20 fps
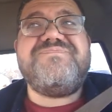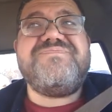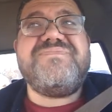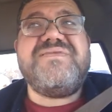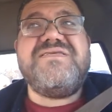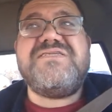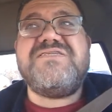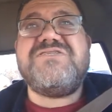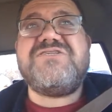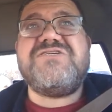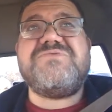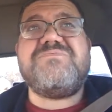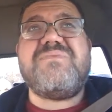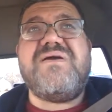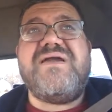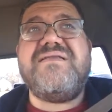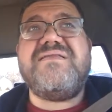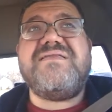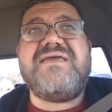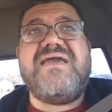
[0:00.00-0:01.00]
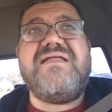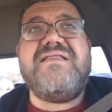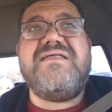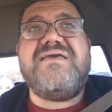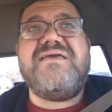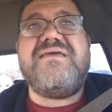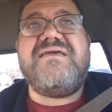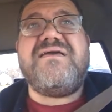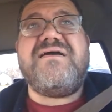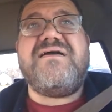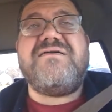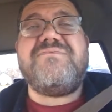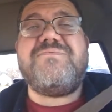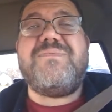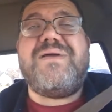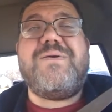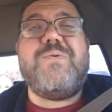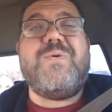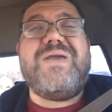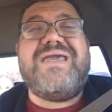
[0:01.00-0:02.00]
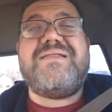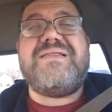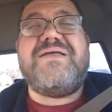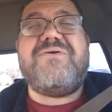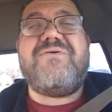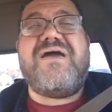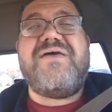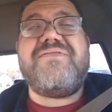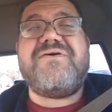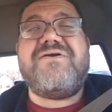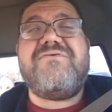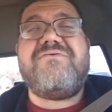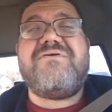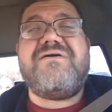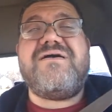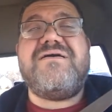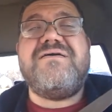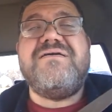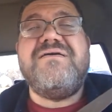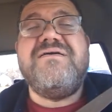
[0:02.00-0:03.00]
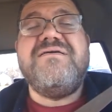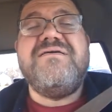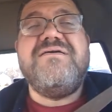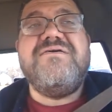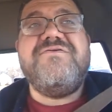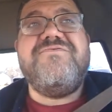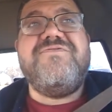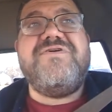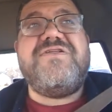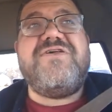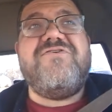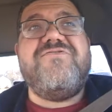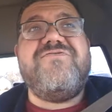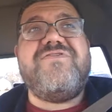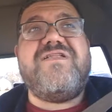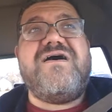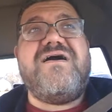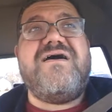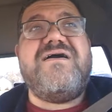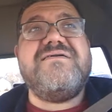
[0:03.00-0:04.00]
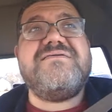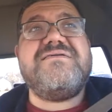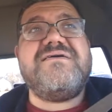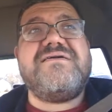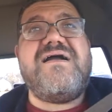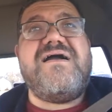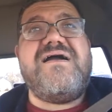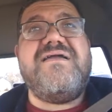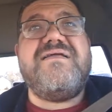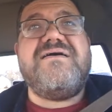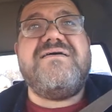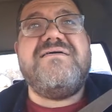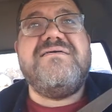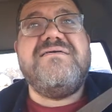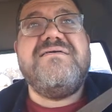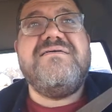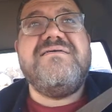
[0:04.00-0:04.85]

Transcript: This is just my weekly video vlog to kind of